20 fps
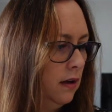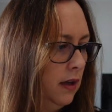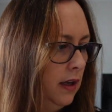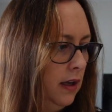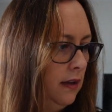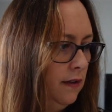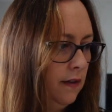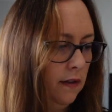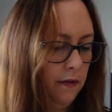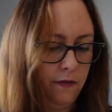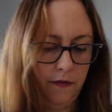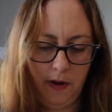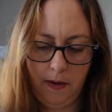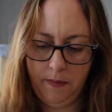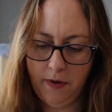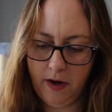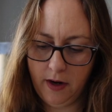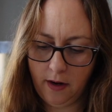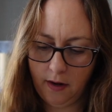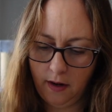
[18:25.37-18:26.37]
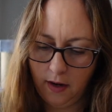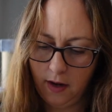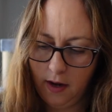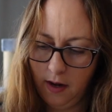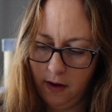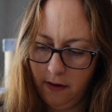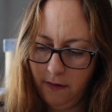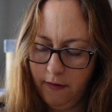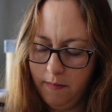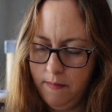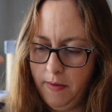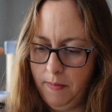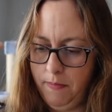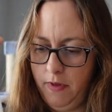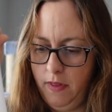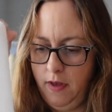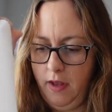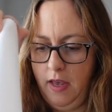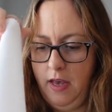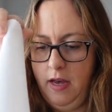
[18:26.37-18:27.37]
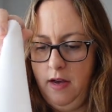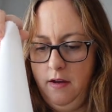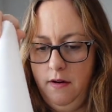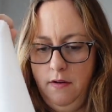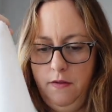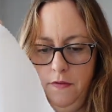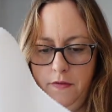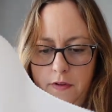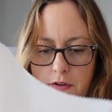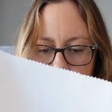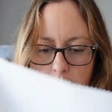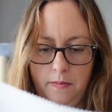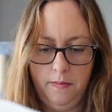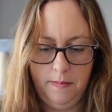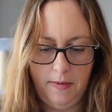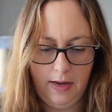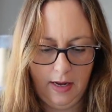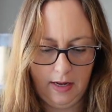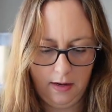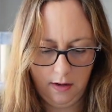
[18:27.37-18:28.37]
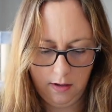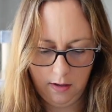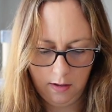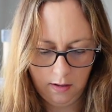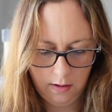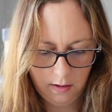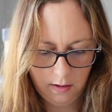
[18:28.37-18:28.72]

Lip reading: Here's the fabric. I can't remember the count off the top of my head.